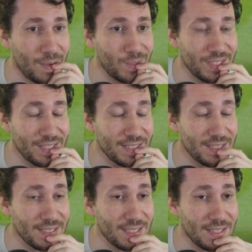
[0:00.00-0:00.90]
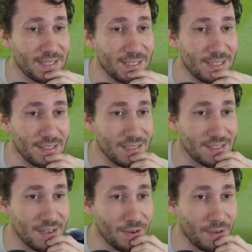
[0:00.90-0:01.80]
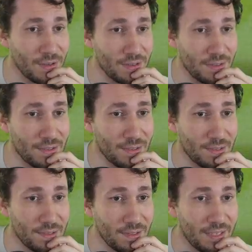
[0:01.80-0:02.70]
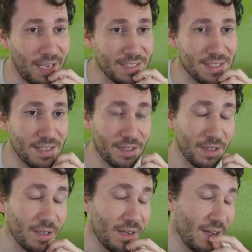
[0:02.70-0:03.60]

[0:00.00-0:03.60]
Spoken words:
What is this? Is this a sinker? Yeah, it's a sinker.